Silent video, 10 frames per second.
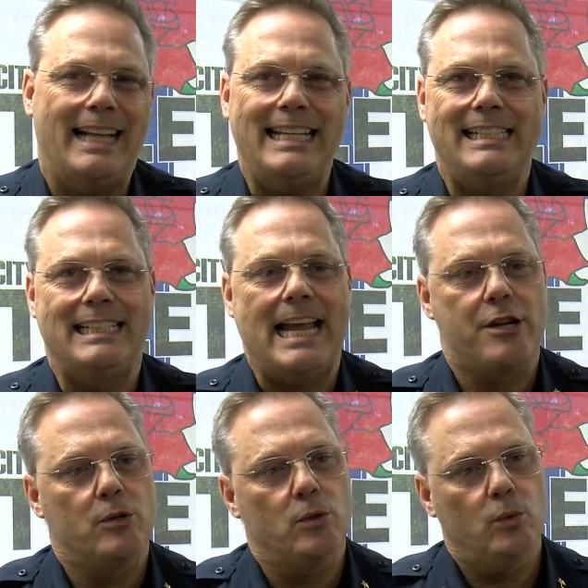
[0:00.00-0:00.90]
I think it's a
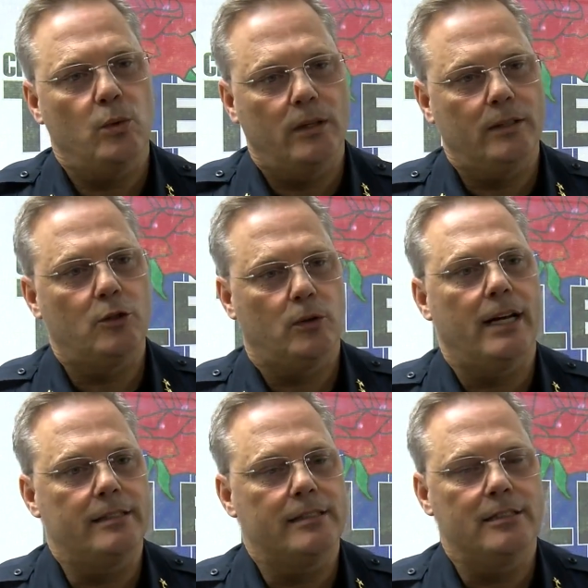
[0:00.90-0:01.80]
national
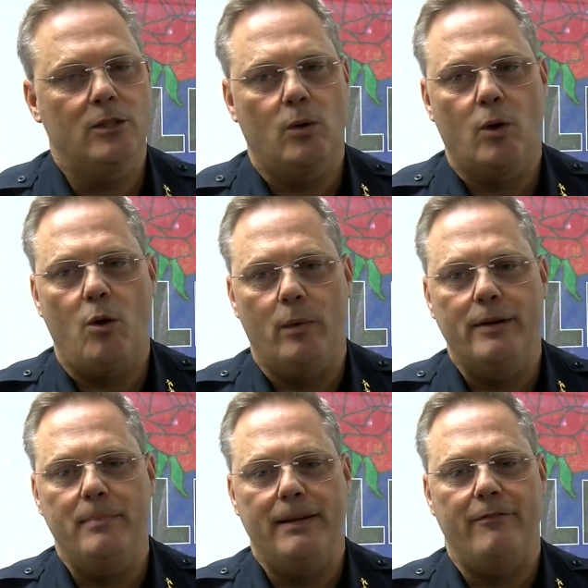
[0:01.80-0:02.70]
crisis that's going on.
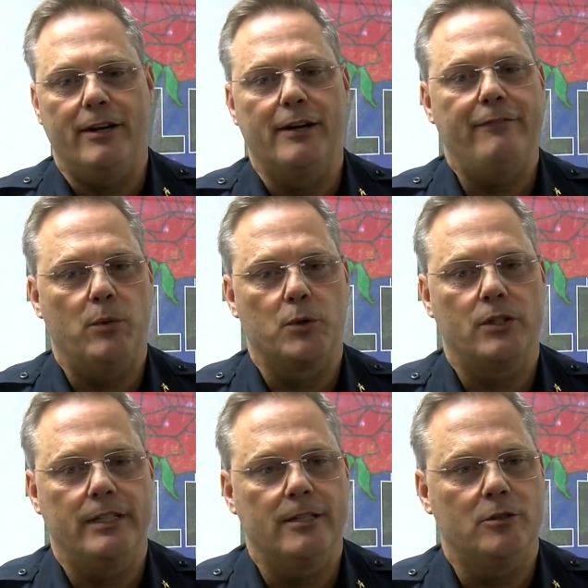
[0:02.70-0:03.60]
We've been very
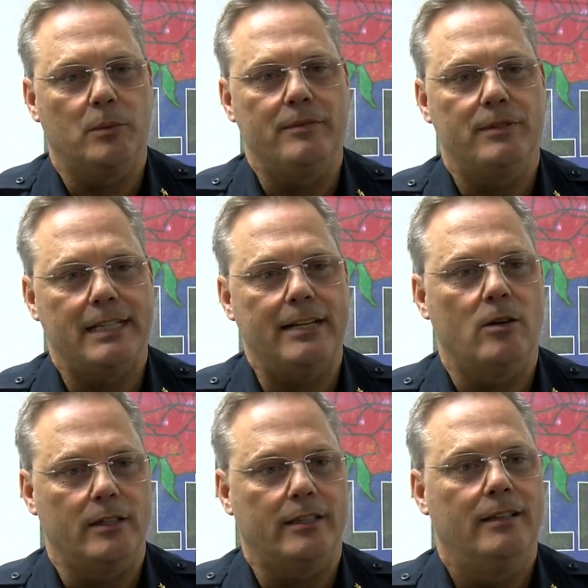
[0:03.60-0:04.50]
fortunate here as we've stayed
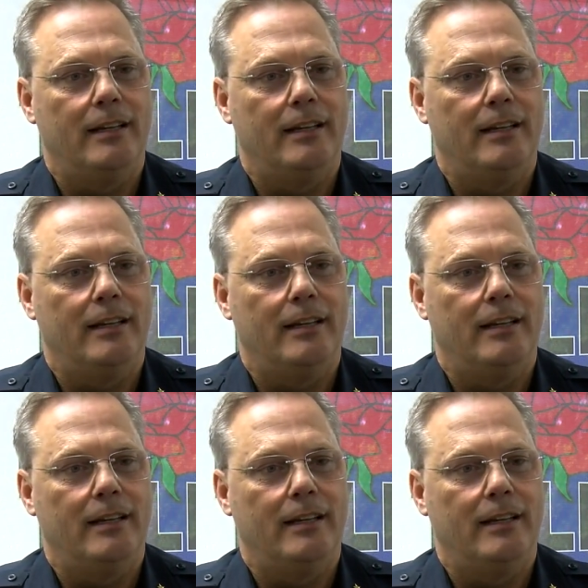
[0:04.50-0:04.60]
on it.